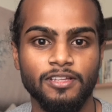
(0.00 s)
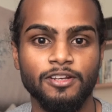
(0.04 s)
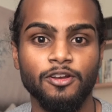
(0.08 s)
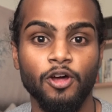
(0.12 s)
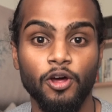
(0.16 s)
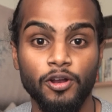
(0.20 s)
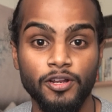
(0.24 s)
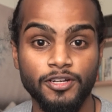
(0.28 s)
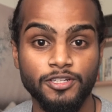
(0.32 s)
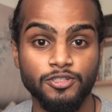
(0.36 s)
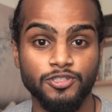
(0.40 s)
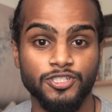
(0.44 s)
In
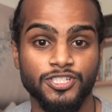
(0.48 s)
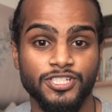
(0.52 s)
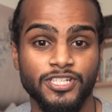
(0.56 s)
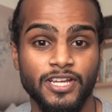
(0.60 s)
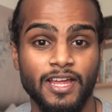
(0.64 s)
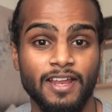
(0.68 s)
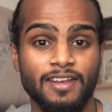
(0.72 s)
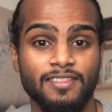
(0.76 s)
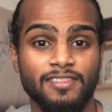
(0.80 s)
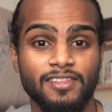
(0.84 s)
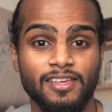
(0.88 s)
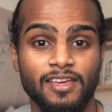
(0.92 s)
order to
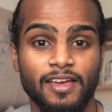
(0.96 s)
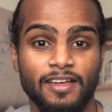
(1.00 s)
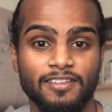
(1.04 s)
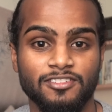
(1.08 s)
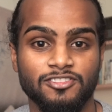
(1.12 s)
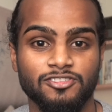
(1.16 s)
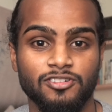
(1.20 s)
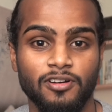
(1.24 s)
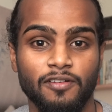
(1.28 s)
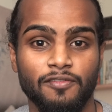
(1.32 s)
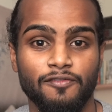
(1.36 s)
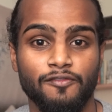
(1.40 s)
shed the
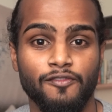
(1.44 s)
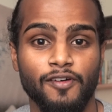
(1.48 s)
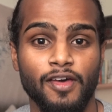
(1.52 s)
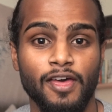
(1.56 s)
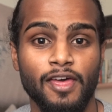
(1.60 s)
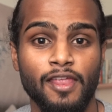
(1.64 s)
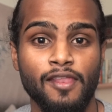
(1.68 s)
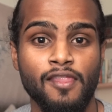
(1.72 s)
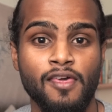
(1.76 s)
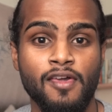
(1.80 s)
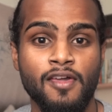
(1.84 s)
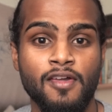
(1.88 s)
extra
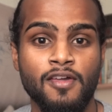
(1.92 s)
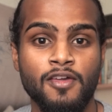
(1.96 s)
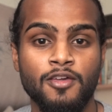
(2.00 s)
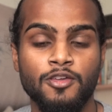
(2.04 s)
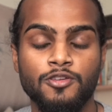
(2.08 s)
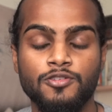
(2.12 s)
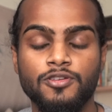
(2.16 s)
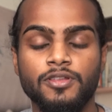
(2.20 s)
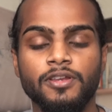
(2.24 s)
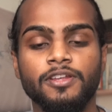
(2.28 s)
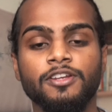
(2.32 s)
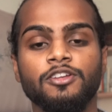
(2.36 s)
fat,
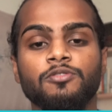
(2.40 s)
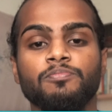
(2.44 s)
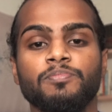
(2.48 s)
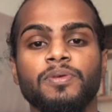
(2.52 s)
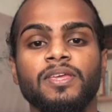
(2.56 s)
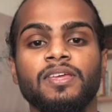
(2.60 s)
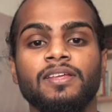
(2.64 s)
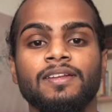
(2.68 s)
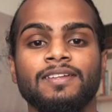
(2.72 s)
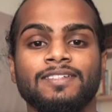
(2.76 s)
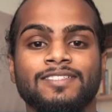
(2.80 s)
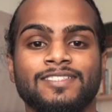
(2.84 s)
you need to
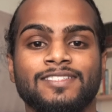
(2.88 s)
be in a